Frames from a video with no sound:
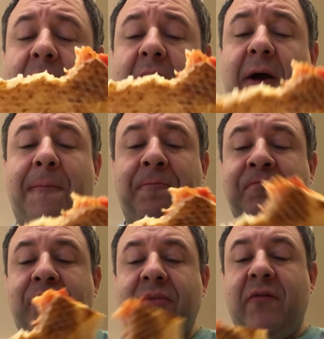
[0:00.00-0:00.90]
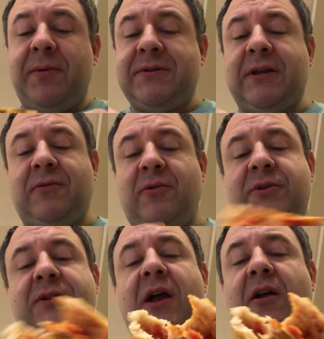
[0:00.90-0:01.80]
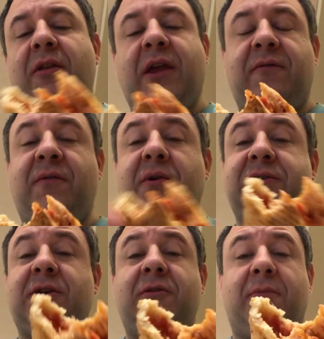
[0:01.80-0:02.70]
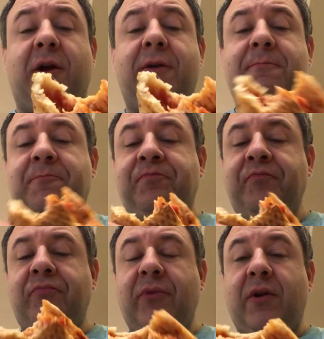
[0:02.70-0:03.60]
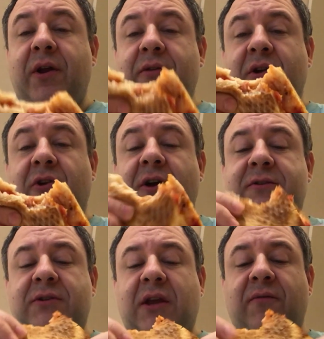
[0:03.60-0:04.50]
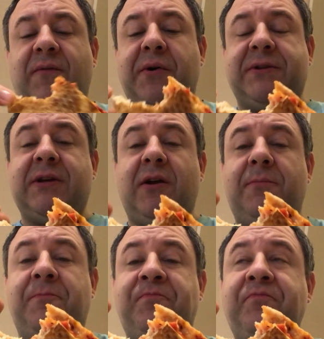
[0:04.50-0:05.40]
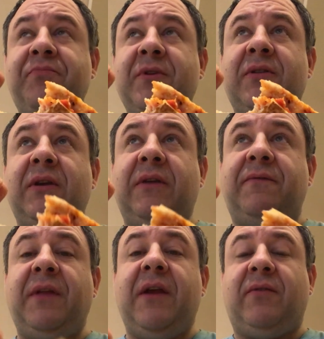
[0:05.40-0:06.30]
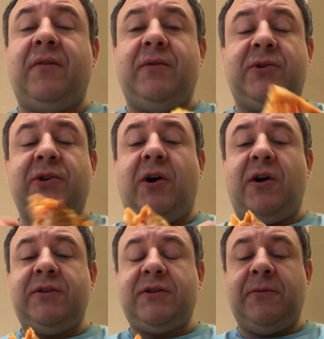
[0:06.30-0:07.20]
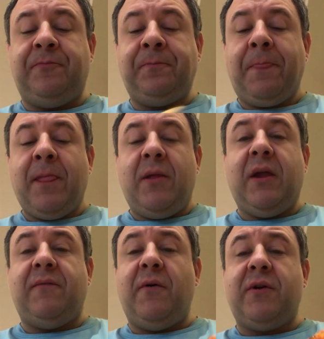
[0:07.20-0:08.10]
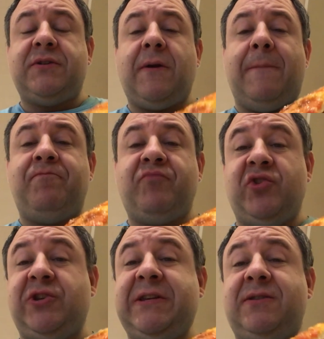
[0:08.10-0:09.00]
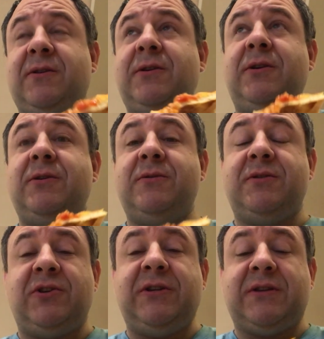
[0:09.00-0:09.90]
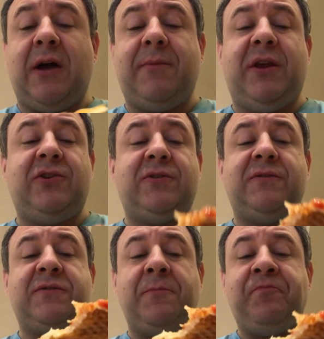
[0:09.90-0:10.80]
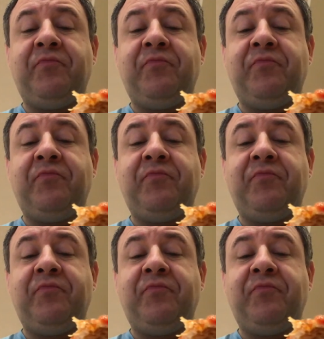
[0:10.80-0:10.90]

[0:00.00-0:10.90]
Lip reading: Now, everybody's got their own style. They could focus on the bread, right? The crust. They could focus on the flavor of their sauce. They can focus on the cheese they're going to use and the cheese combinations.